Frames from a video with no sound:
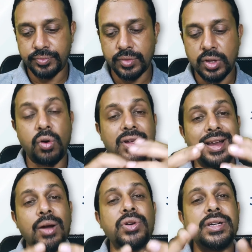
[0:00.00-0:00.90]
or
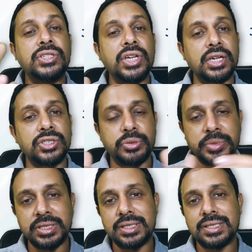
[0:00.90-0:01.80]
clouded
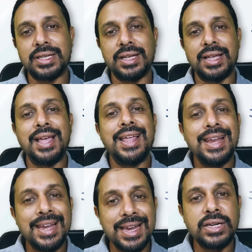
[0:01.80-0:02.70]
judgments
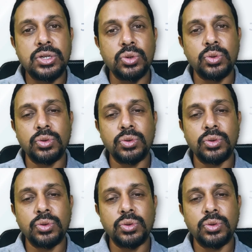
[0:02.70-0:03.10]
lead to